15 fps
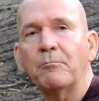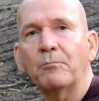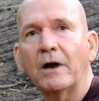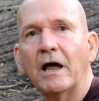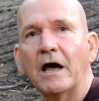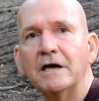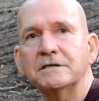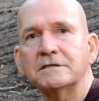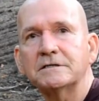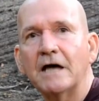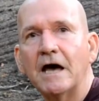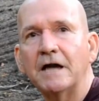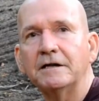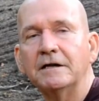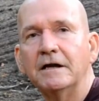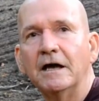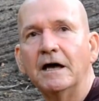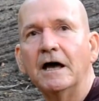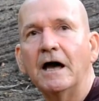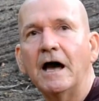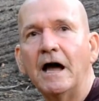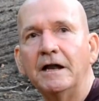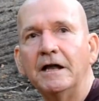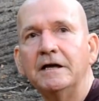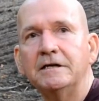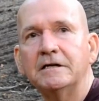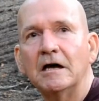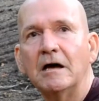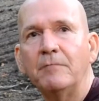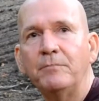a place that
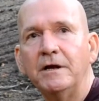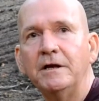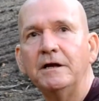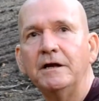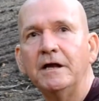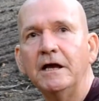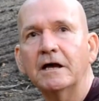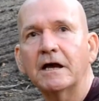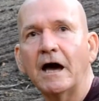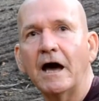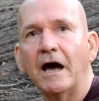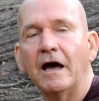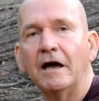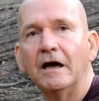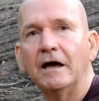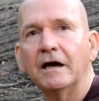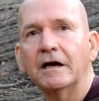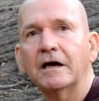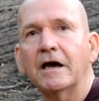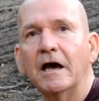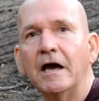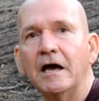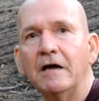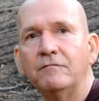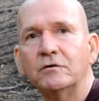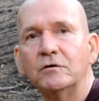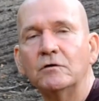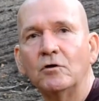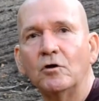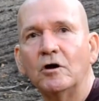Anita Pindika
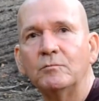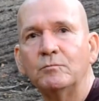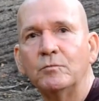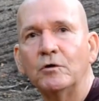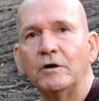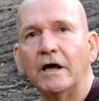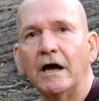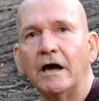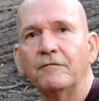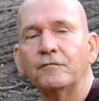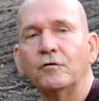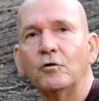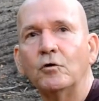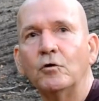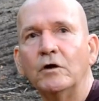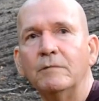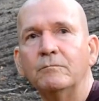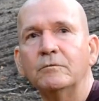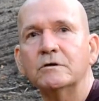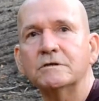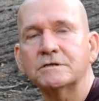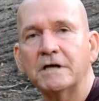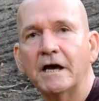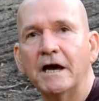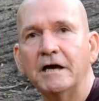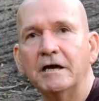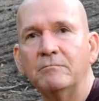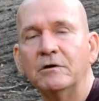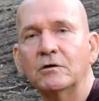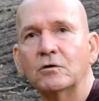gave to Lord Buddha for him to
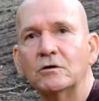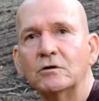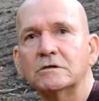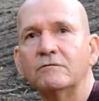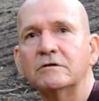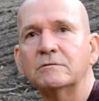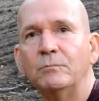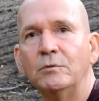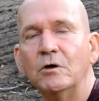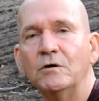stay in because of its